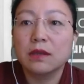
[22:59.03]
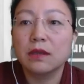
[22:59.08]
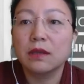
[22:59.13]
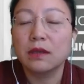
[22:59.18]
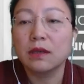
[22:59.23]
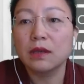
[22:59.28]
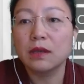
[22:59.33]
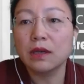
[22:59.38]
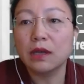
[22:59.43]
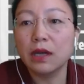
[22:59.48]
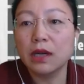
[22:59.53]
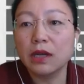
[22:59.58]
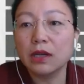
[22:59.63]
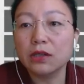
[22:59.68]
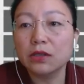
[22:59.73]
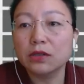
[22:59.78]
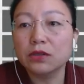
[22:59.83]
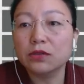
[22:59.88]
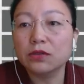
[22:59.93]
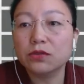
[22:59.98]

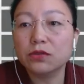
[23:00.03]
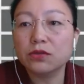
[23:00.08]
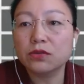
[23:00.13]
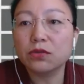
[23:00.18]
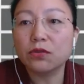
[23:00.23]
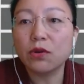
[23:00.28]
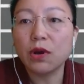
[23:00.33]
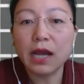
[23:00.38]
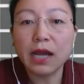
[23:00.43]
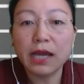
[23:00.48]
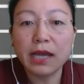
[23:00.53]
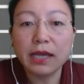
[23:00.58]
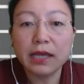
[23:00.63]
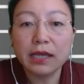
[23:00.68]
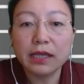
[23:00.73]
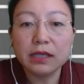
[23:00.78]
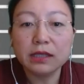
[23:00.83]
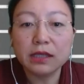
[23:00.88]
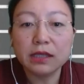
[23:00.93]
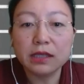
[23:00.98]
Try
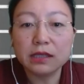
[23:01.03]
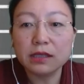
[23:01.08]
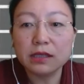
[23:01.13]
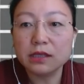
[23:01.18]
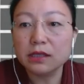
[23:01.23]
this is a